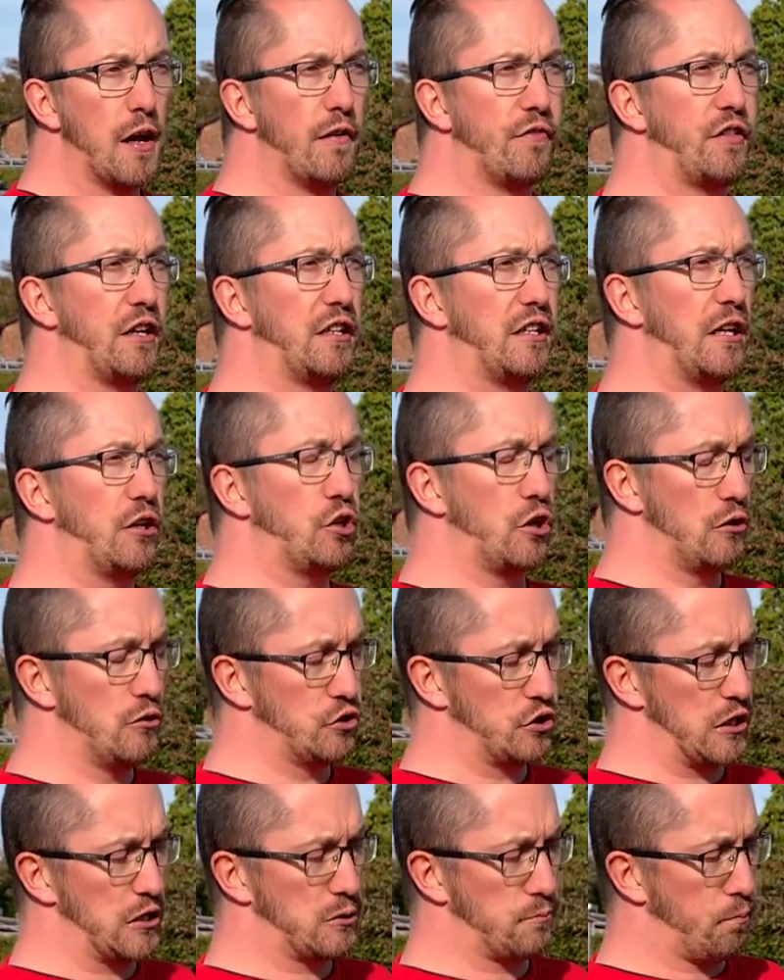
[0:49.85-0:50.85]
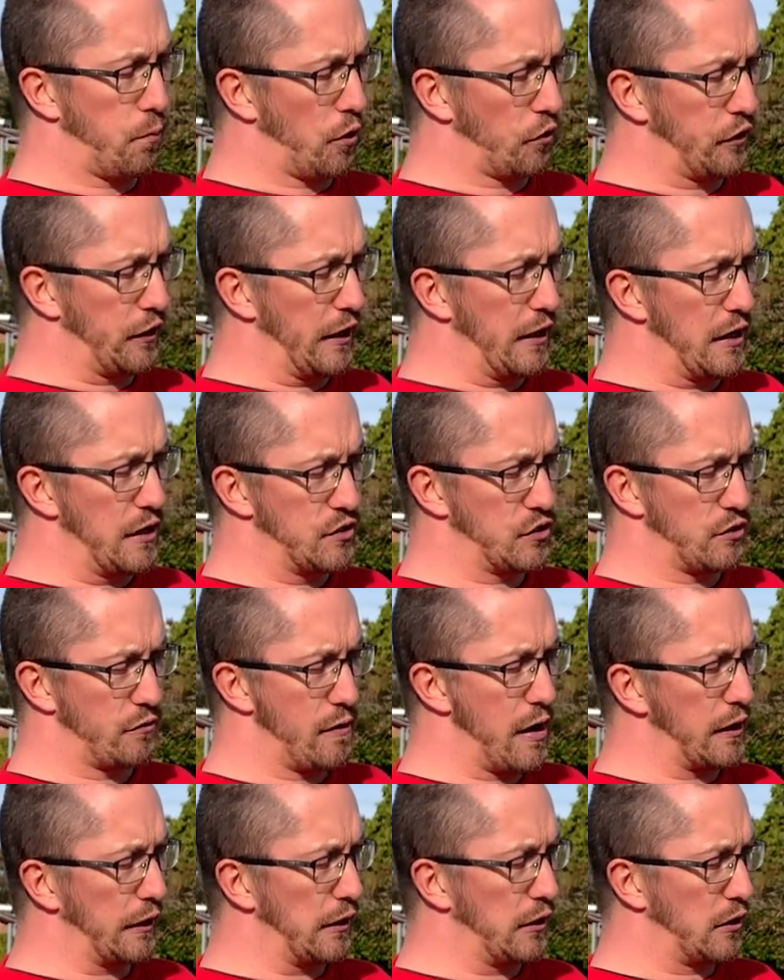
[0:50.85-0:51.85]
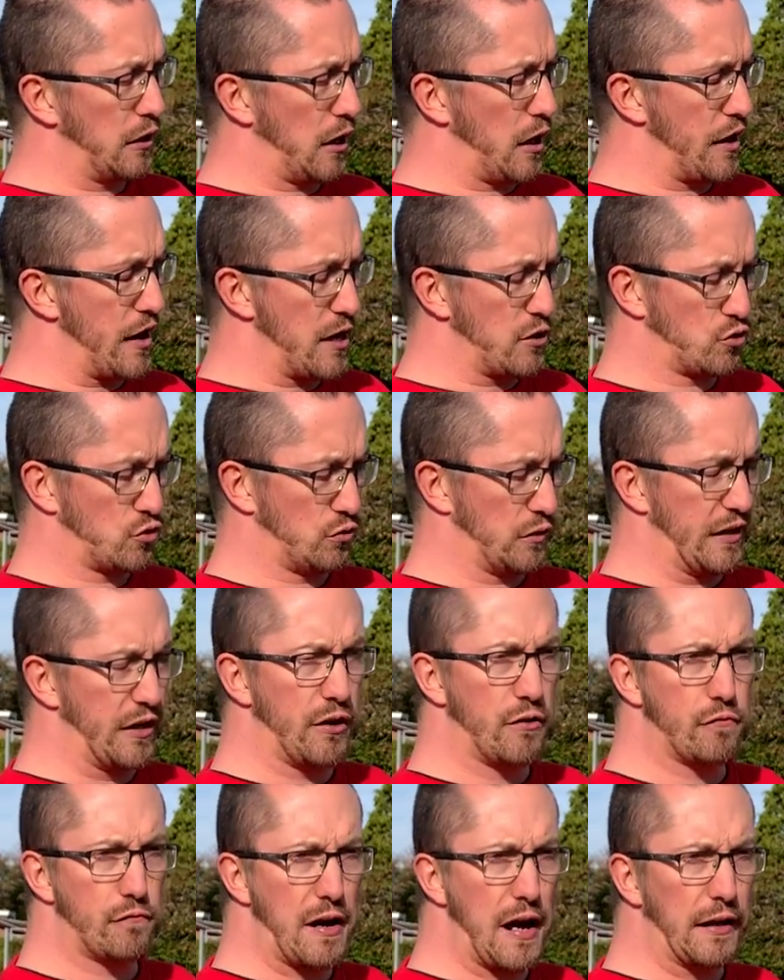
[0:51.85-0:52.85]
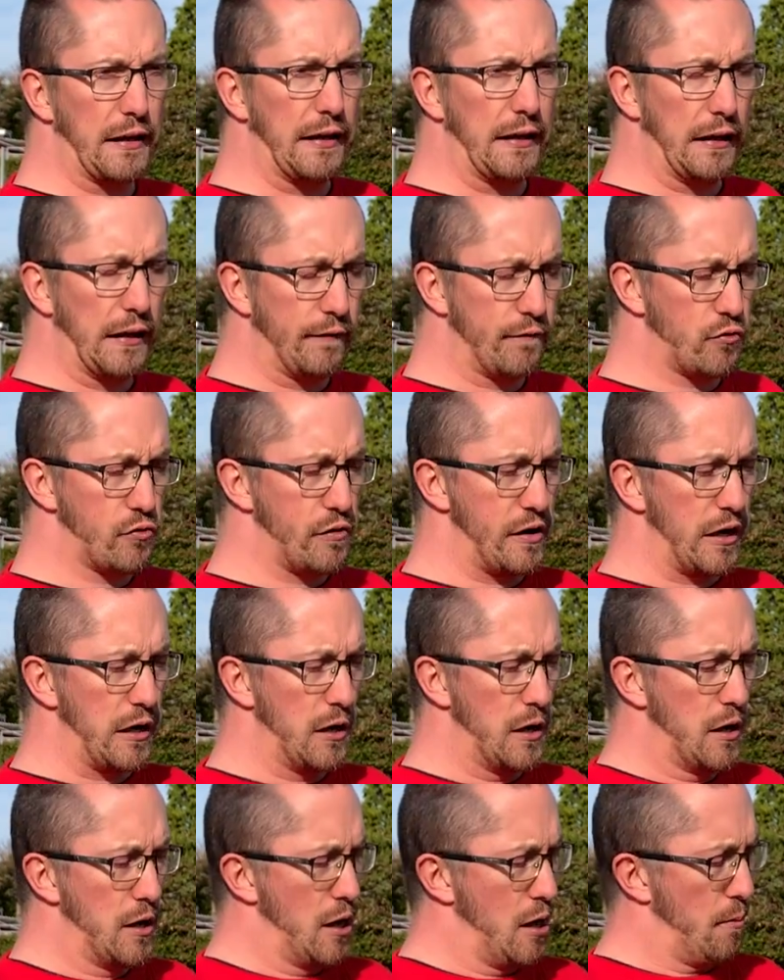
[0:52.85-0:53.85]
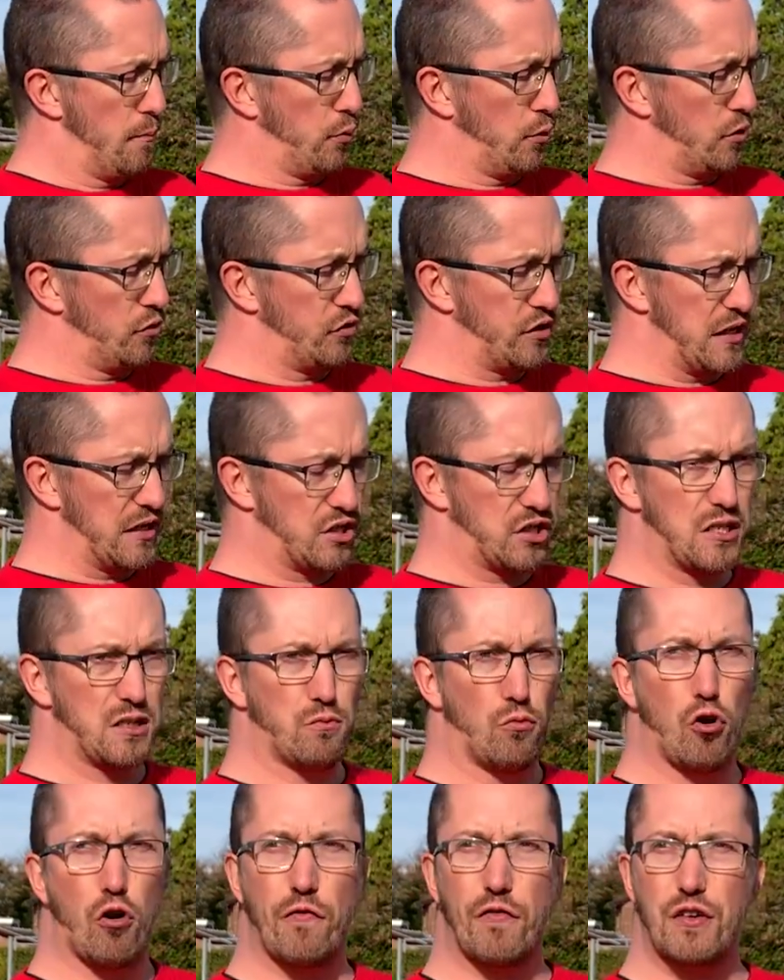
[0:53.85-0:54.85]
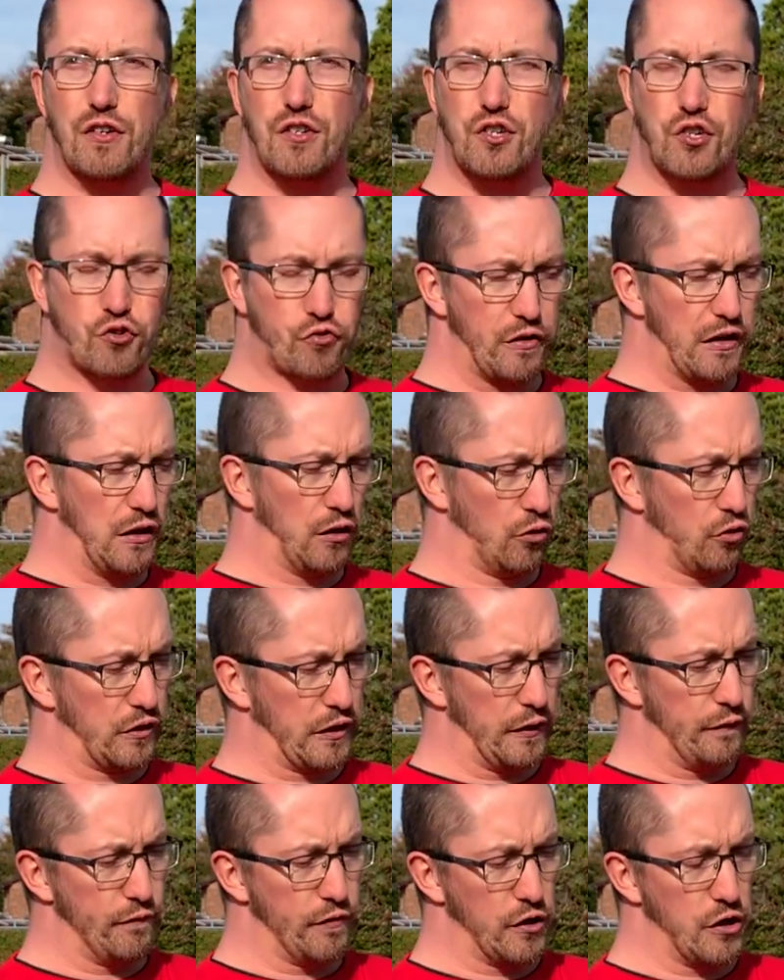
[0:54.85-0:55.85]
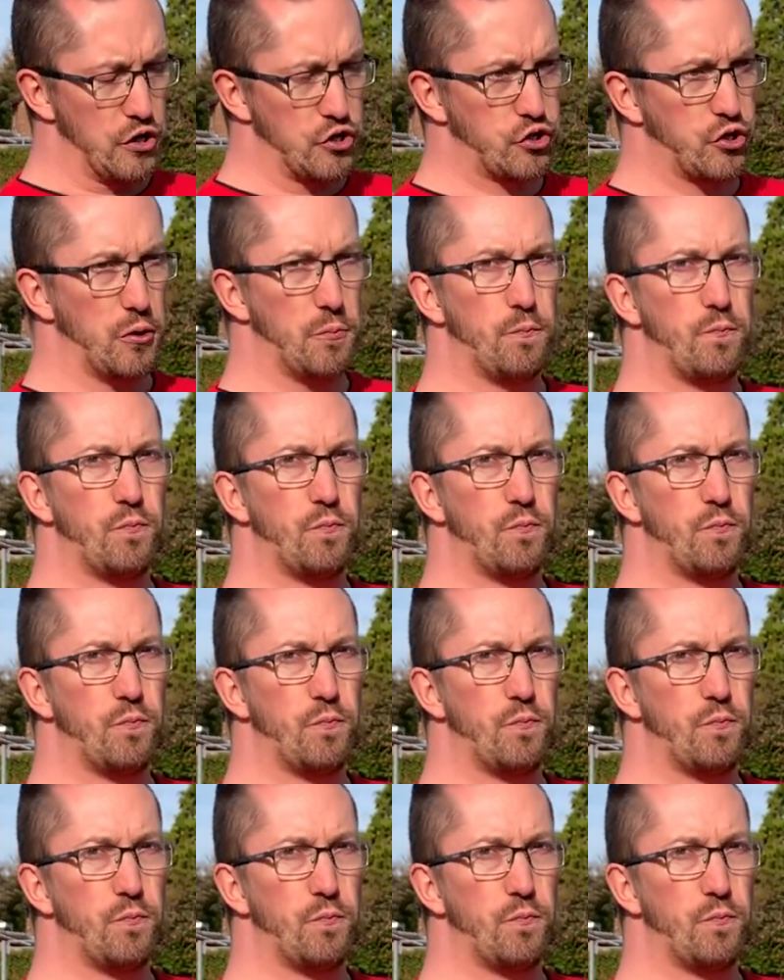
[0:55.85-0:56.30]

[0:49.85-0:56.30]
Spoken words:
They did use this body as a rally car, actually in a rally livery, but this is more of a street-looking version.